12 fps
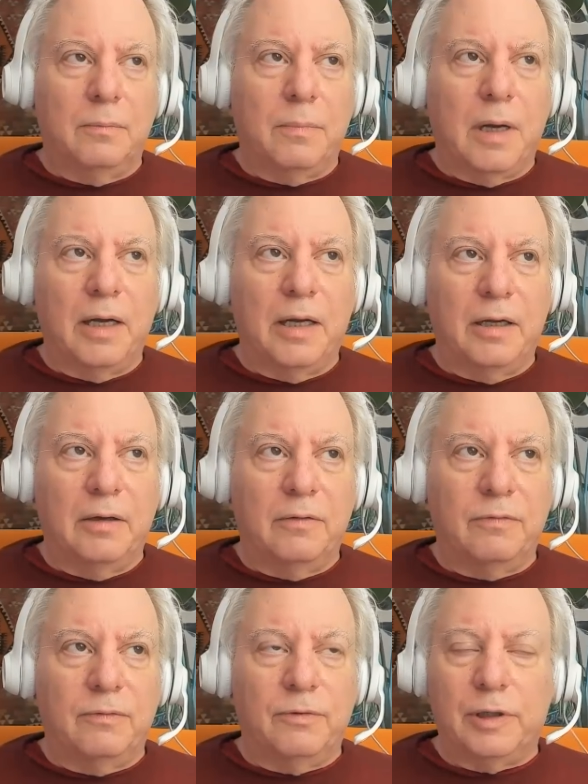by
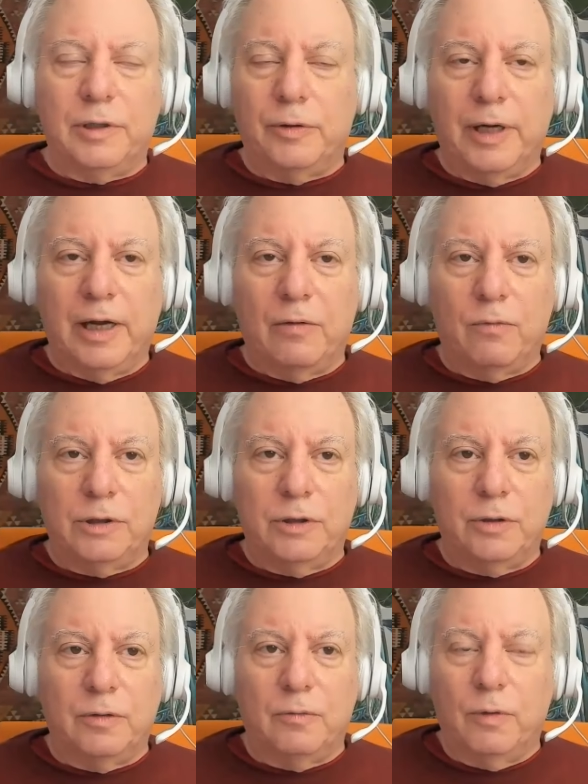figuring out
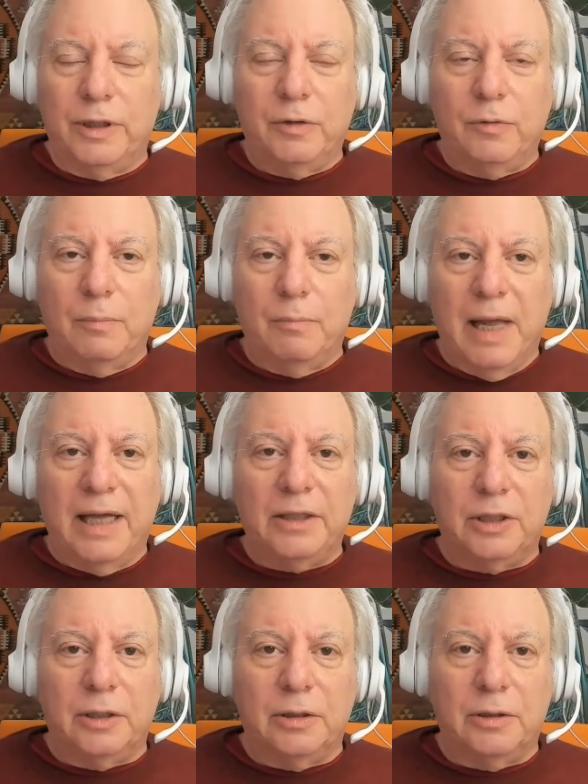what do you
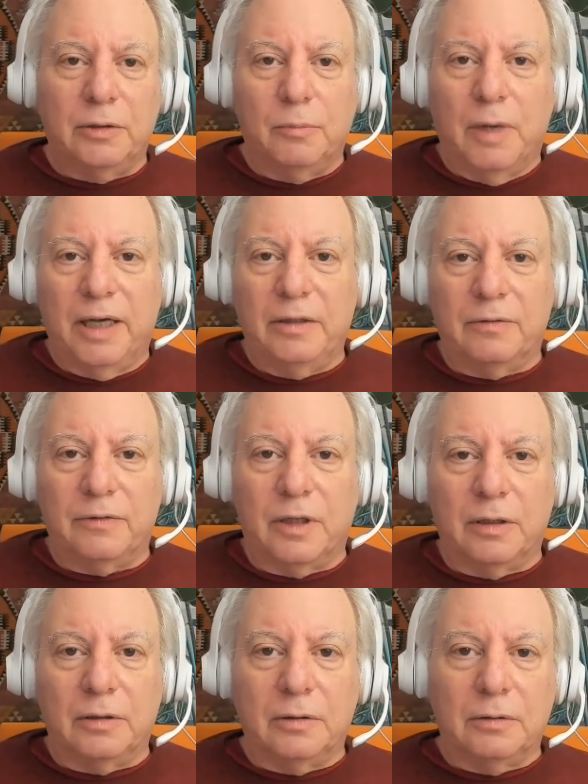imagine you might have done?